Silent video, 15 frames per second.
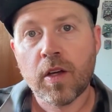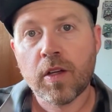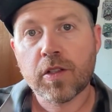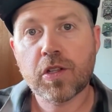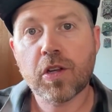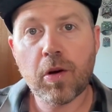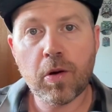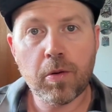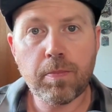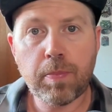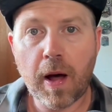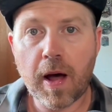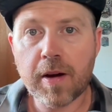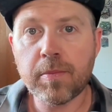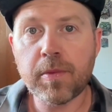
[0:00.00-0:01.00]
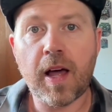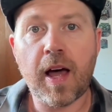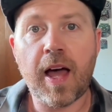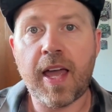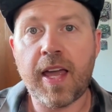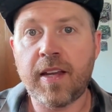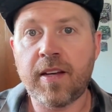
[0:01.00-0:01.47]
so, bottom
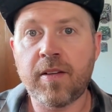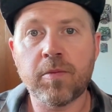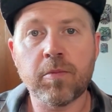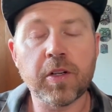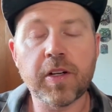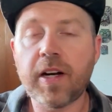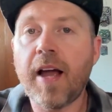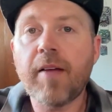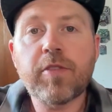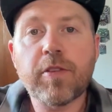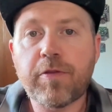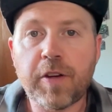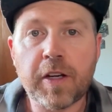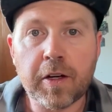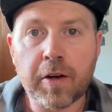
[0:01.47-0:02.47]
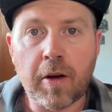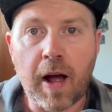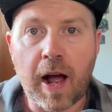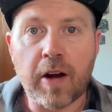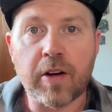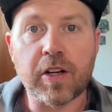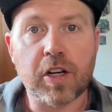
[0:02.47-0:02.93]
line, we're going to have to figure out
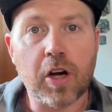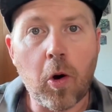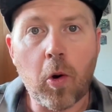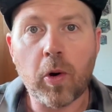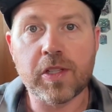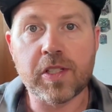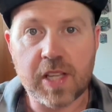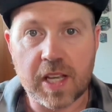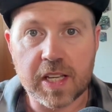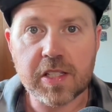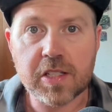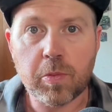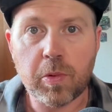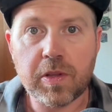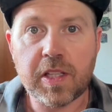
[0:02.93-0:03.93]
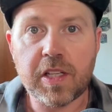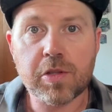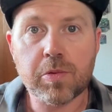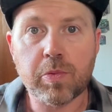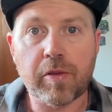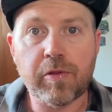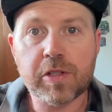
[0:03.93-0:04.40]
how to coexist with
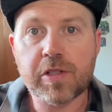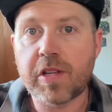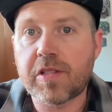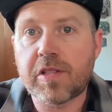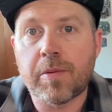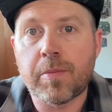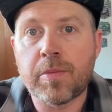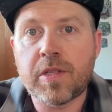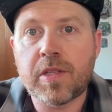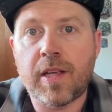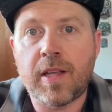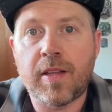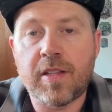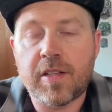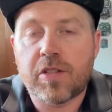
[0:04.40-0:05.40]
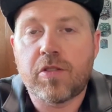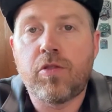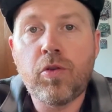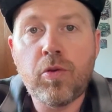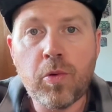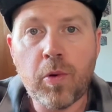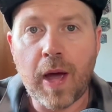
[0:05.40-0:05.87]
these river systems in this
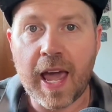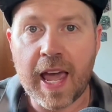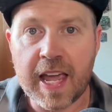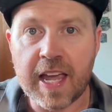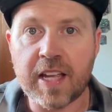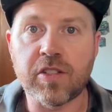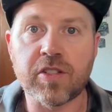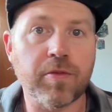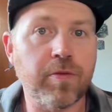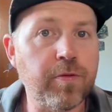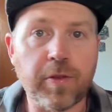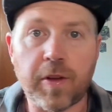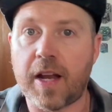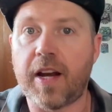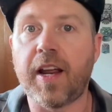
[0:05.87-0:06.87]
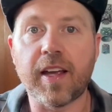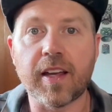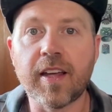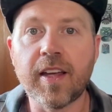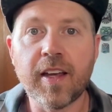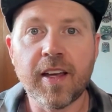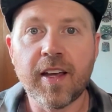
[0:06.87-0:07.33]
new age of flooding.
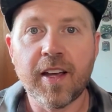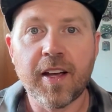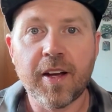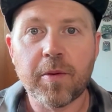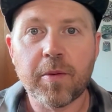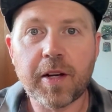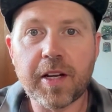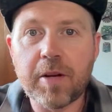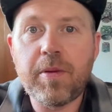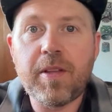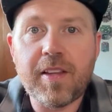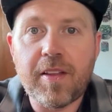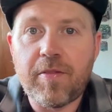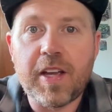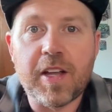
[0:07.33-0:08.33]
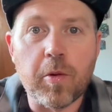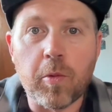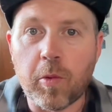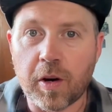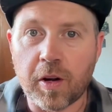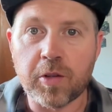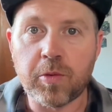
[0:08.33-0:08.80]
We're going to be living in a
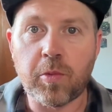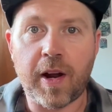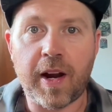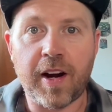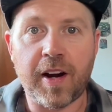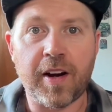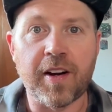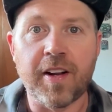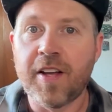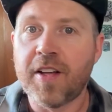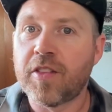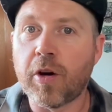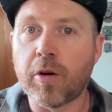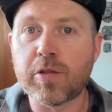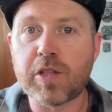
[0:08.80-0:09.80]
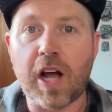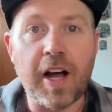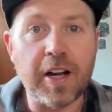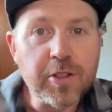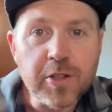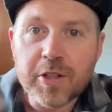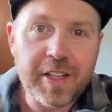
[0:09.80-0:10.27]
world where those
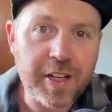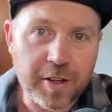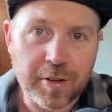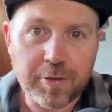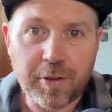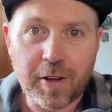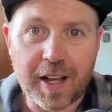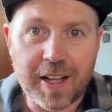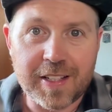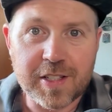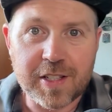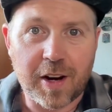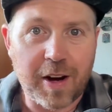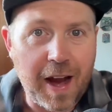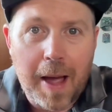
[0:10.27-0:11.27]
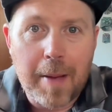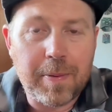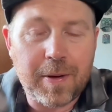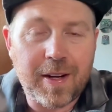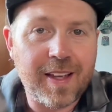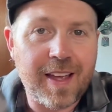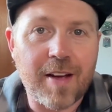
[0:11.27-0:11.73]
100 year floods are
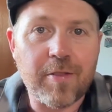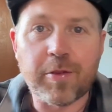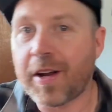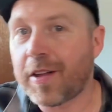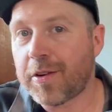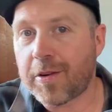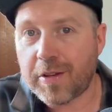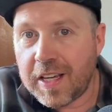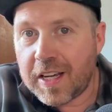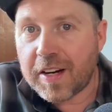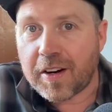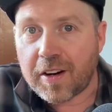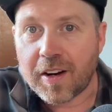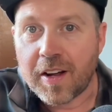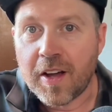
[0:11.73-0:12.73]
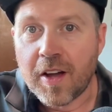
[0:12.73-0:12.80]
happening every other year,